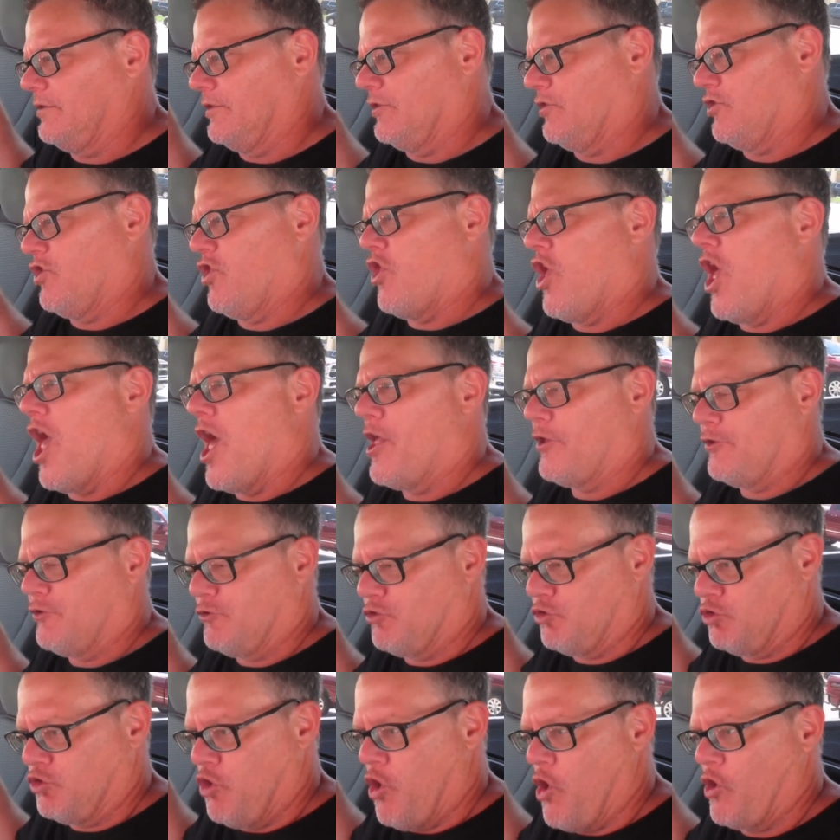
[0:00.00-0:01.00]
in that
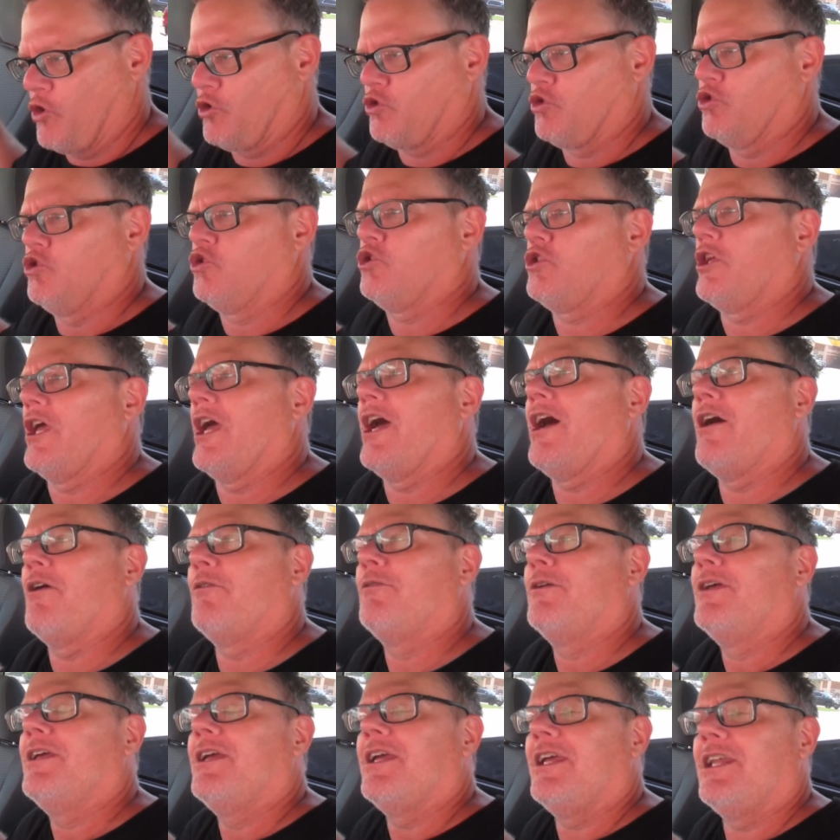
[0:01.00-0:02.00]
Texas
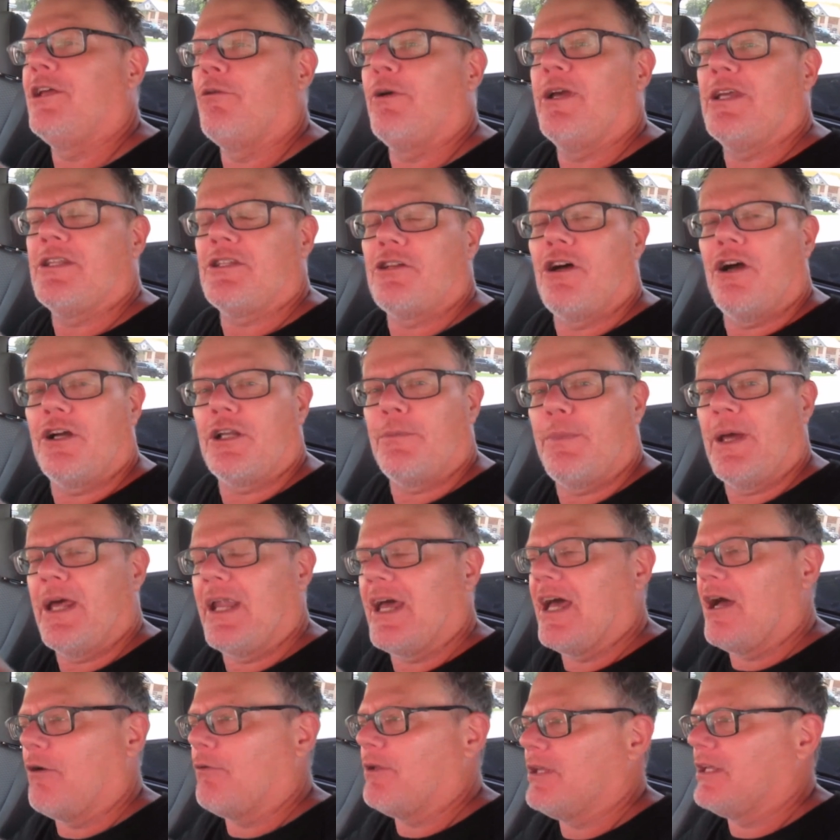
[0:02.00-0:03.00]
town. Anyway, he talked
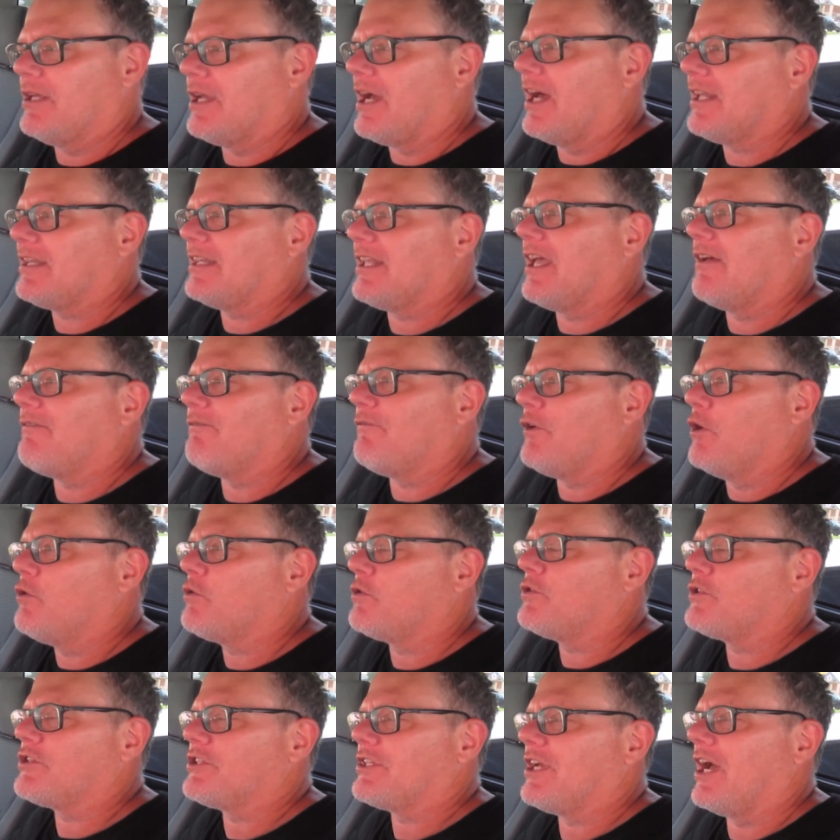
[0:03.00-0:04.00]
about how he got that
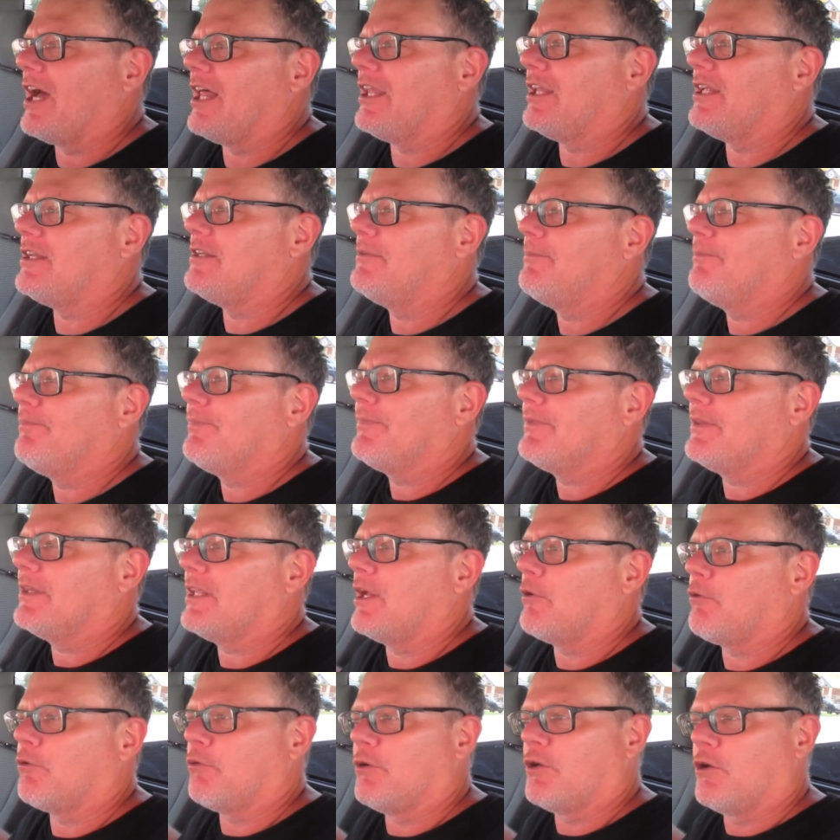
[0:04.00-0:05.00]
vocal styling
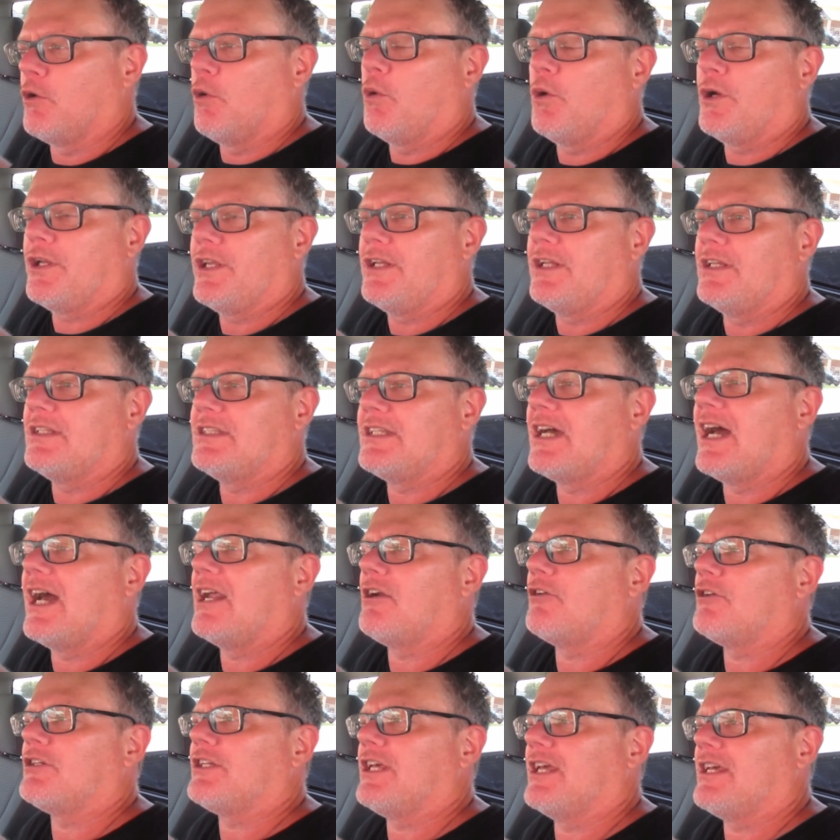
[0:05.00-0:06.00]
they were recording in
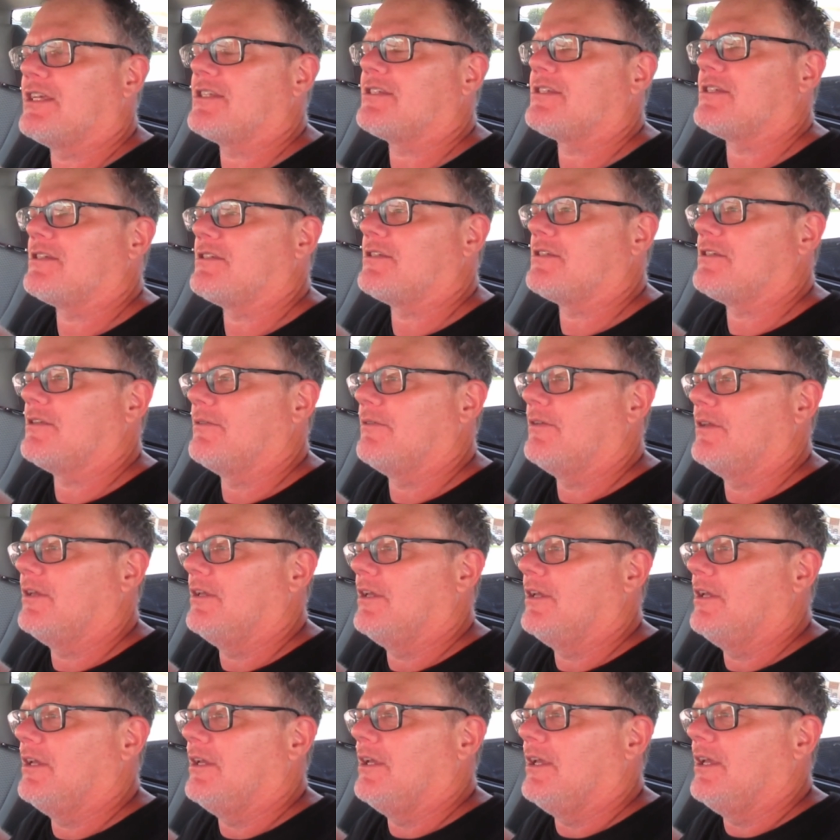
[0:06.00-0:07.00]
Tyler, Texas,
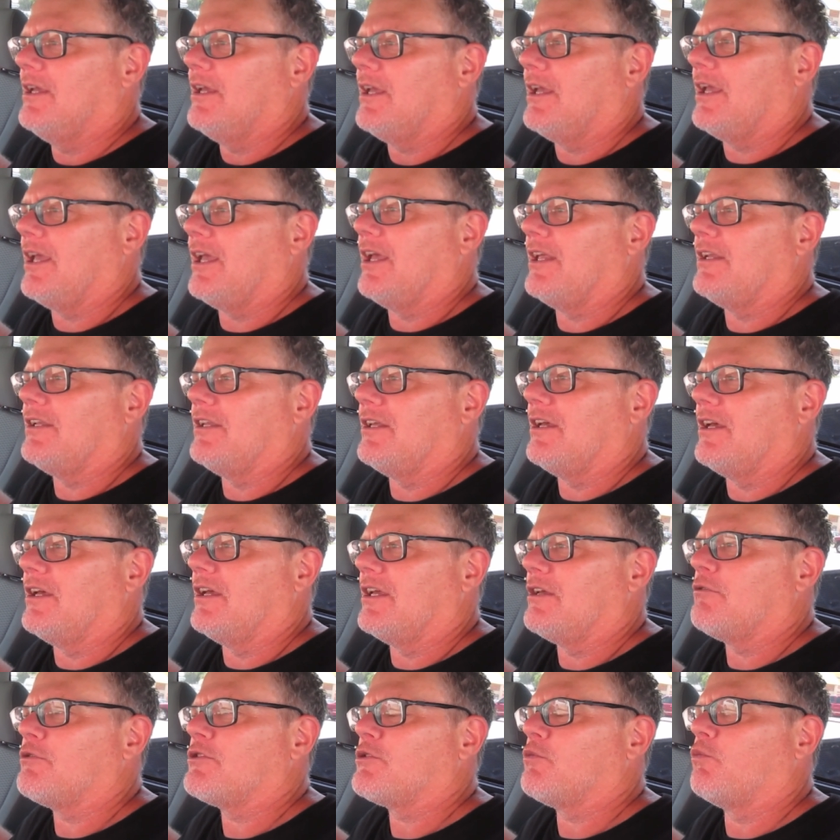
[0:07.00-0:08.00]
and
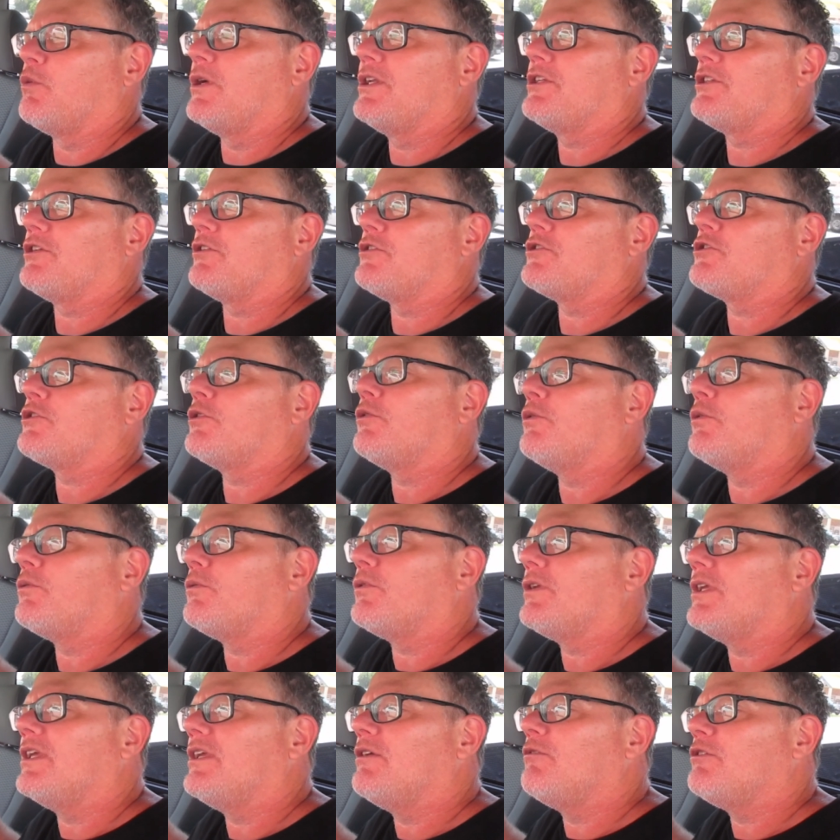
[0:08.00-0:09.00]
uh, it was winter, so
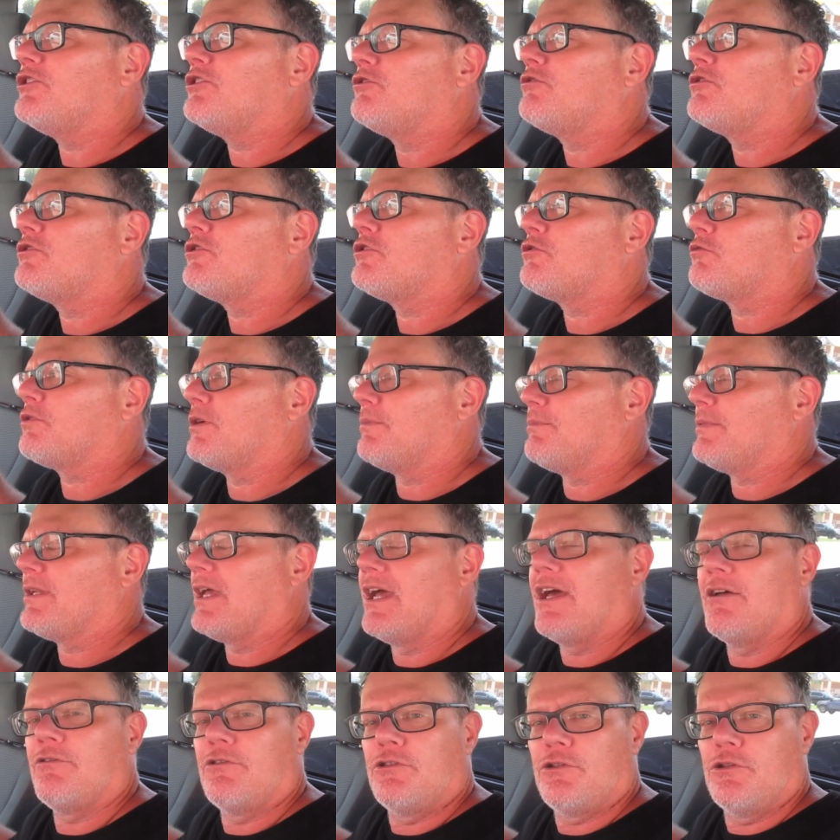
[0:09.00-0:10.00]
he stripped
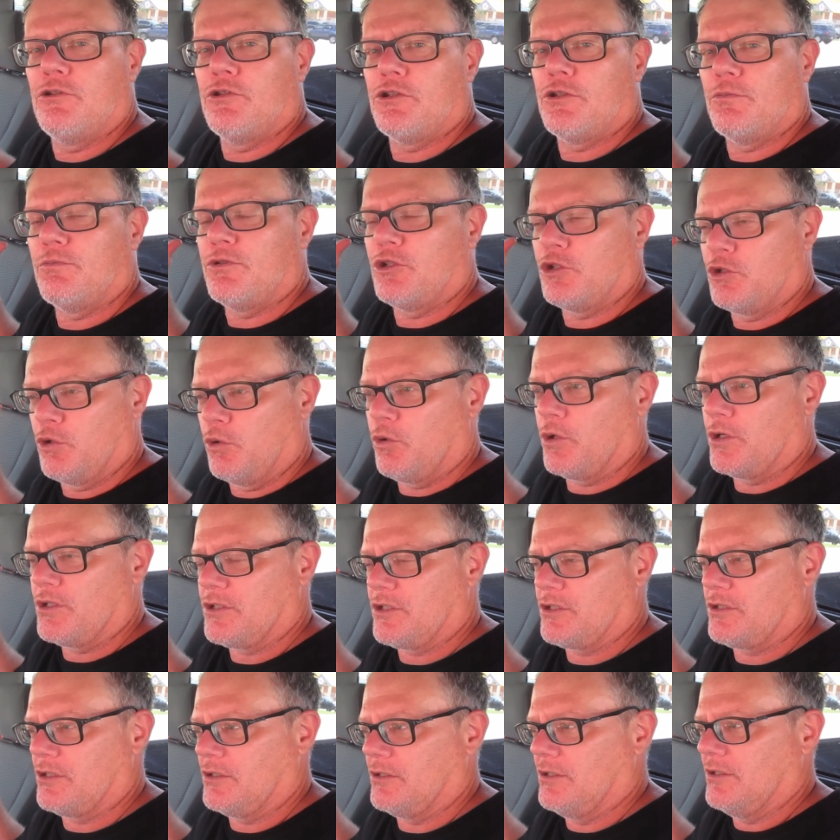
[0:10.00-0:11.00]
down to some
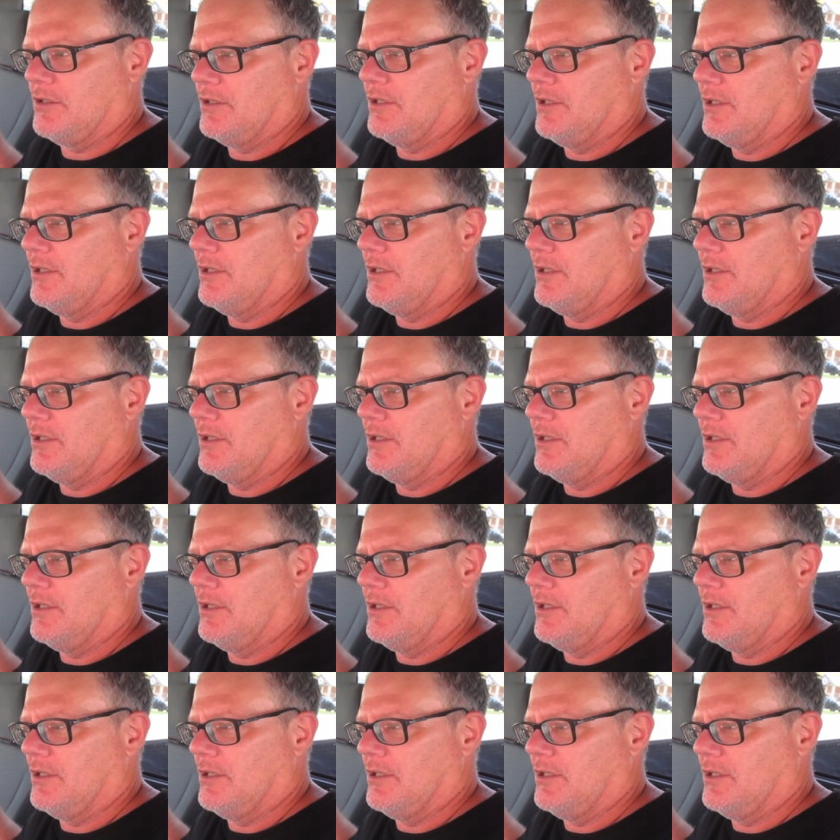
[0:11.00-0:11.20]
shorts